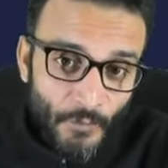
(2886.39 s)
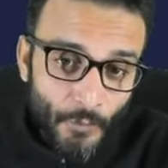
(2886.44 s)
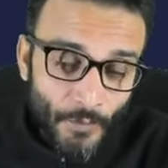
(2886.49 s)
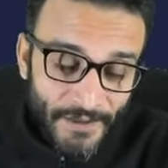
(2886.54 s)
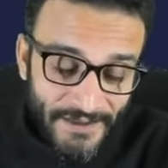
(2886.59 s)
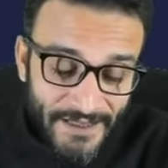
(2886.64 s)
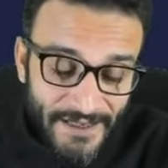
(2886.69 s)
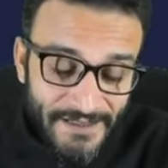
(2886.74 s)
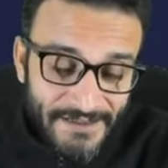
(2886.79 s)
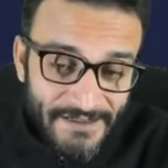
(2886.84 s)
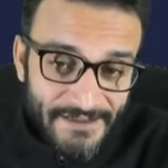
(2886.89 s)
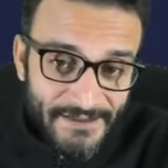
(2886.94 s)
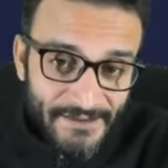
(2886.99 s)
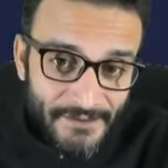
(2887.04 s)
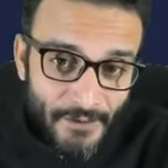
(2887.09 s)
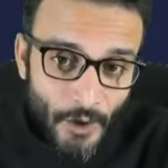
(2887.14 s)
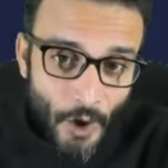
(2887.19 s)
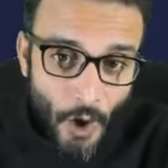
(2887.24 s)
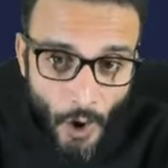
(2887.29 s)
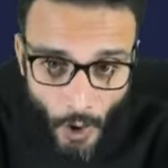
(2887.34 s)
With
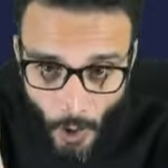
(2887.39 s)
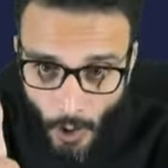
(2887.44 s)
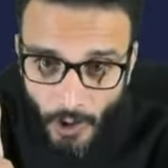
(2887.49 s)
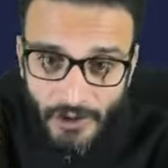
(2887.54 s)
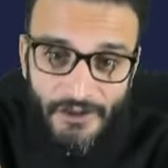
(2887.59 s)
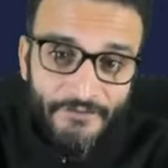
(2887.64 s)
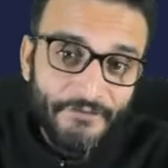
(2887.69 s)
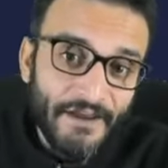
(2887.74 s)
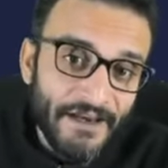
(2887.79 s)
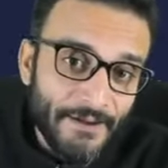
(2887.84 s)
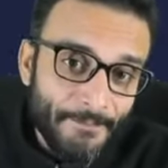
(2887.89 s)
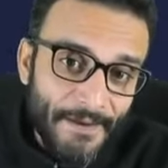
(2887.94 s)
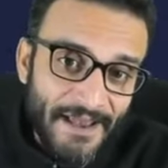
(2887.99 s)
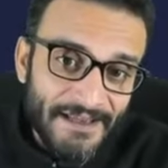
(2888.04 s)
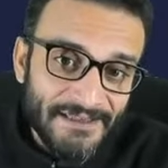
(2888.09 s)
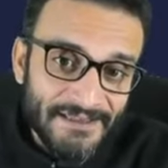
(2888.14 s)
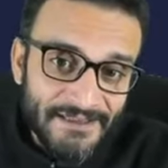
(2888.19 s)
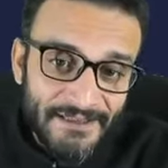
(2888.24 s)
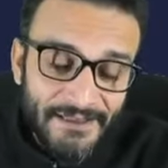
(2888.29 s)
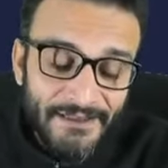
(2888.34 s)
this, all the very
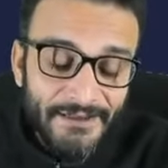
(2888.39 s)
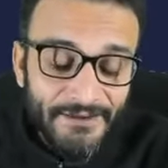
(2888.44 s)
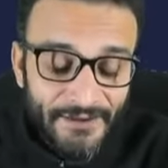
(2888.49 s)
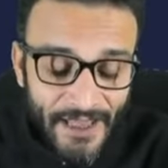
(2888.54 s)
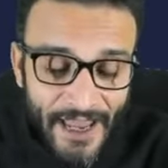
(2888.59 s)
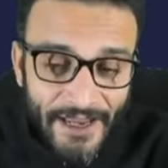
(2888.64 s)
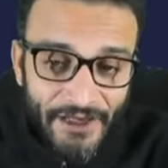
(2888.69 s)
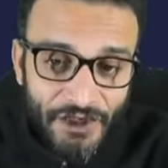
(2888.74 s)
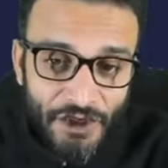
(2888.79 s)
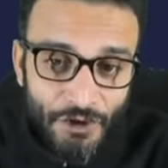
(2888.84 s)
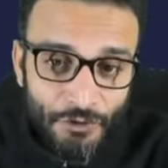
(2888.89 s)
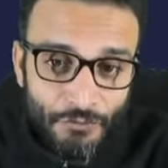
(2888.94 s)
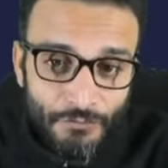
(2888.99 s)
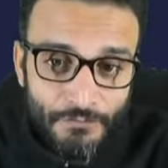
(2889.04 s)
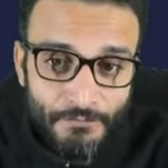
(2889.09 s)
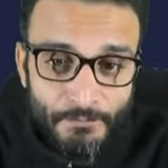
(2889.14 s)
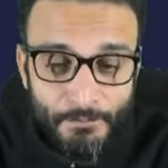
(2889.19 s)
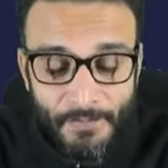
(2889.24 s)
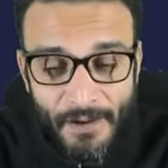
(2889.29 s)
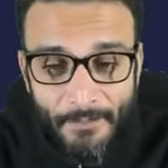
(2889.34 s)
best. Thank
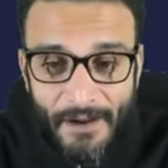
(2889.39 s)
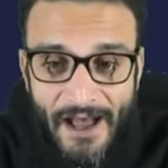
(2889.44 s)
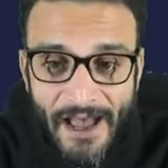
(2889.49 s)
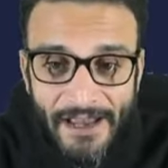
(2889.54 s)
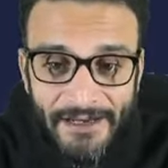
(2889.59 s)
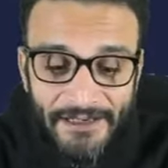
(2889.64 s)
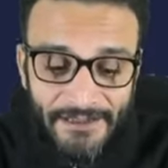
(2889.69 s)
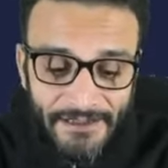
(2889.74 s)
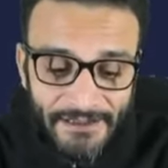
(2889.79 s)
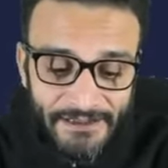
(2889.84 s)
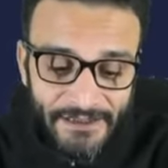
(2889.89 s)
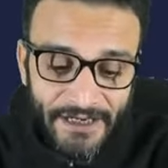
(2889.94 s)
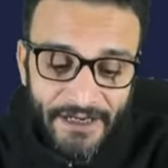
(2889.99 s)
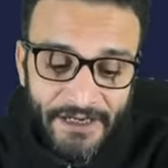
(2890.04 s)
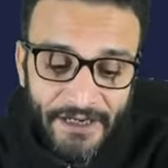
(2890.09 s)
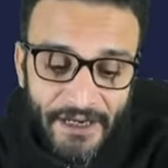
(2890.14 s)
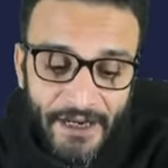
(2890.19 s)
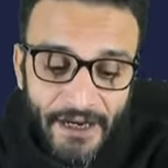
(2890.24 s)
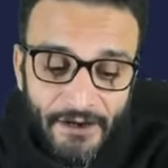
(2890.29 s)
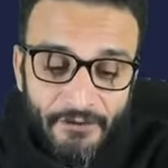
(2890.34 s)
you. Bye-bye.
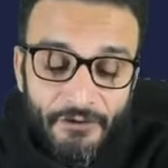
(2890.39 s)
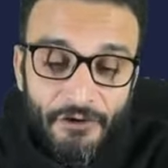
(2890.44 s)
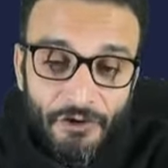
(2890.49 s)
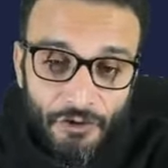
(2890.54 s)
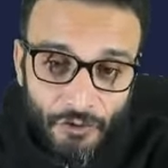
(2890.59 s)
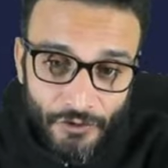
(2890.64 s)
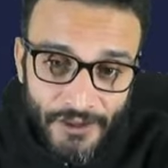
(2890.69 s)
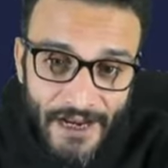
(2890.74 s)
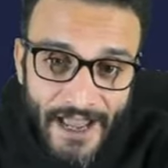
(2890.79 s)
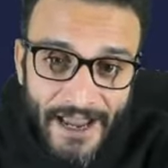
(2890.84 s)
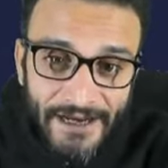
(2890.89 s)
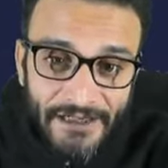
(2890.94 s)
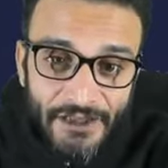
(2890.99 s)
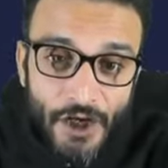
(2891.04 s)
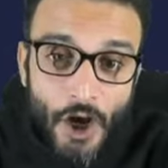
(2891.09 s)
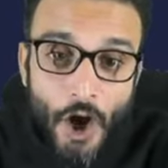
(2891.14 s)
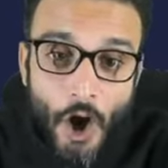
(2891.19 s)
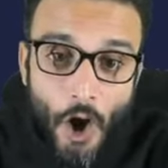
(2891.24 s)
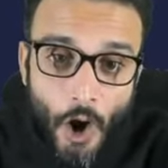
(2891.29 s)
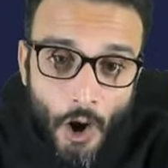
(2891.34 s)
Take care. Good
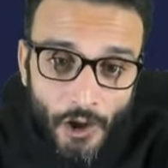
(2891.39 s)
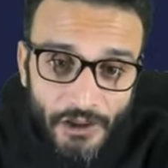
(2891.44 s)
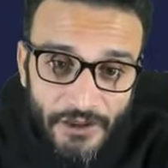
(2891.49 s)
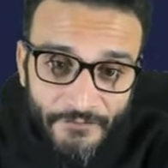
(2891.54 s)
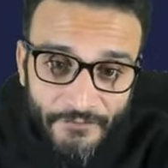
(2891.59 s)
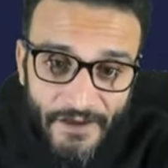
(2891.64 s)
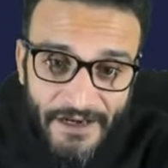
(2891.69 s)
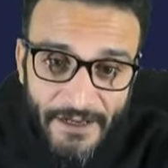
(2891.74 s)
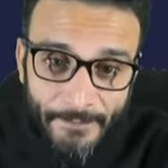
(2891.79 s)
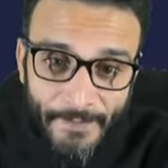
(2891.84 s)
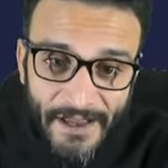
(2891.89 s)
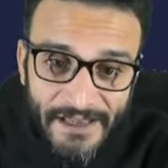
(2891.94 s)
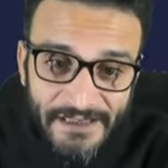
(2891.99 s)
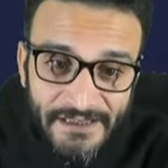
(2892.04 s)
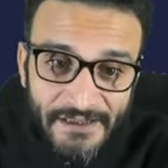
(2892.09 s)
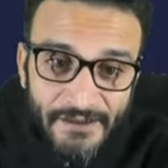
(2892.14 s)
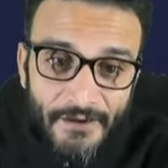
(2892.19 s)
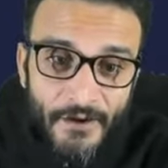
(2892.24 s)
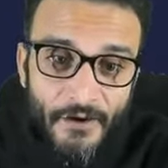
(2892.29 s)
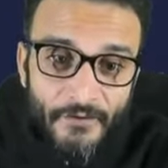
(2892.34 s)
night. All the very
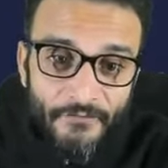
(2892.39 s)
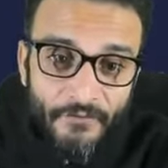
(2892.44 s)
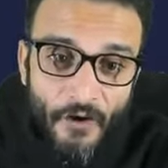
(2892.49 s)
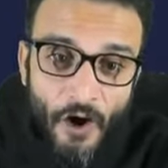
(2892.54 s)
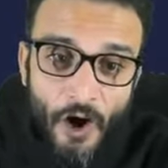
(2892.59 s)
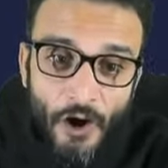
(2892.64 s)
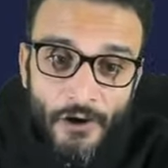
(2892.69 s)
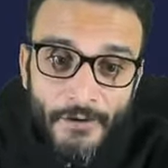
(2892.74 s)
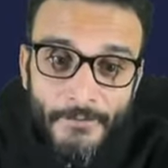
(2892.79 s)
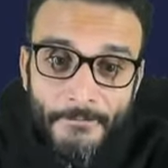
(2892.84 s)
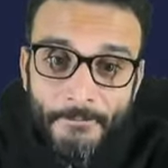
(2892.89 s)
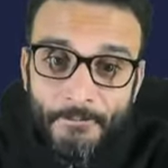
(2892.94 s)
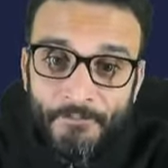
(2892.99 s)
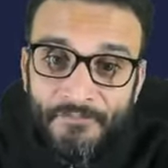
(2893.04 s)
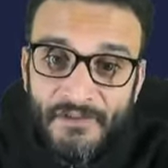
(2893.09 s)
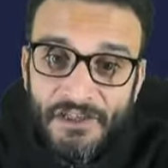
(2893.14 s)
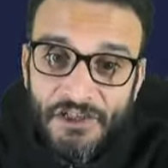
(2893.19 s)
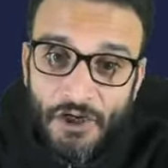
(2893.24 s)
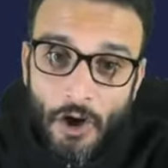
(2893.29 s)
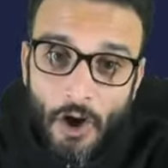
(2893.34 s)
best for
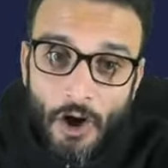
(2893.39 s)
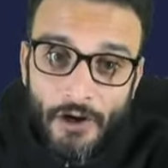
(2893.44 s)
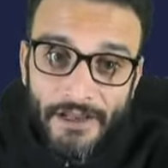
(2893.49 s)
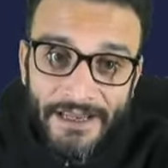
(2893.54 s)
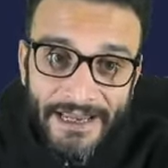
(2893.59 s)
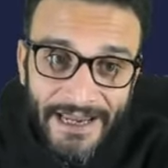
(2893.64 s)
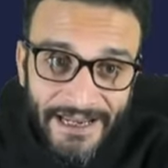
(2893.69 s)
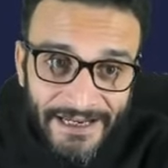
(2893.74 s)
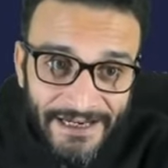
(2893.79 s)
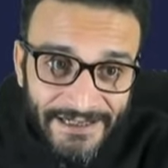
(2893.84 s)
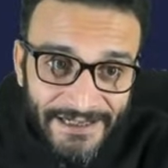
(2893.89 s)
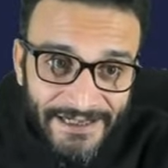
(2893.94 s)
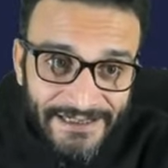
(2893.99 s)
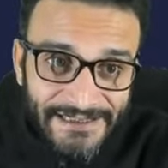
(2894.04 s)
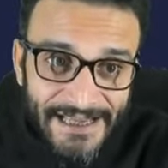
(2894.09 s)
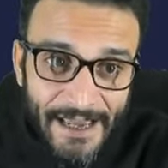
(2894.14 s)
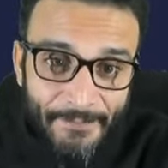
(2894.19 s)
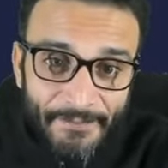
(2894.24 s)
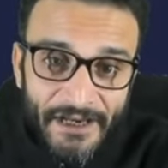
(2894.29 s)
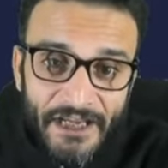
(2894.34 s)
your AILET
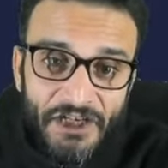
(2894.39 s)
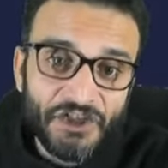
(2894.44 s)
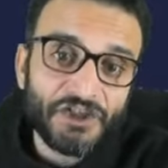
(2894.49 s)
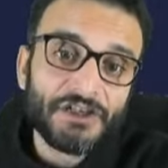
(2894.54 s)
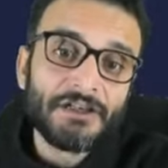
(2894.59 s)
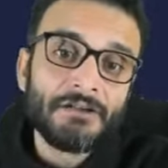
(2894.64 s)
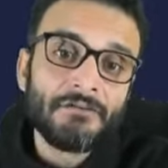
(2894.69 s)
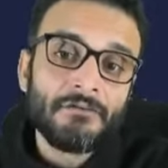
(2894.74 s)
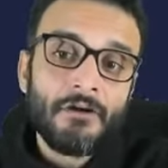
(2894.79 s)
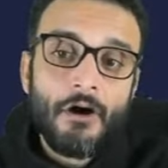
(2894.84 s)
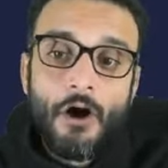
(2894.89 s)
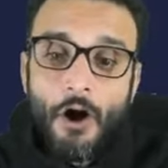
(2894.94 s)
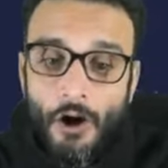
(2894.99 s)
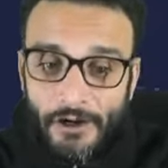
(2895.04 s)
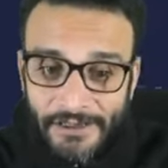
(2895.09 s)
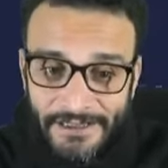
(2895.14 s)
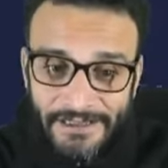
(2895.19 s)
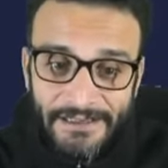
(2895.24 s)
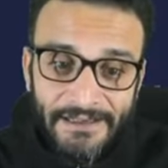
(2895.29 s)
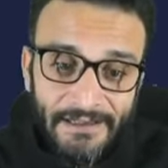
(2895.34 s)
examination
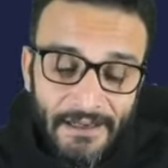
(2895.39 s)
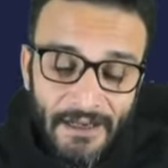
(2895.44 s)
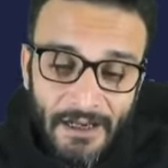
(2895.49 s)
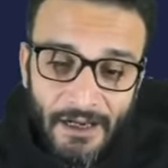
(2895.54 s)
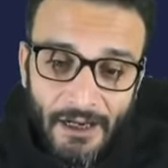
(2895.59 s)
on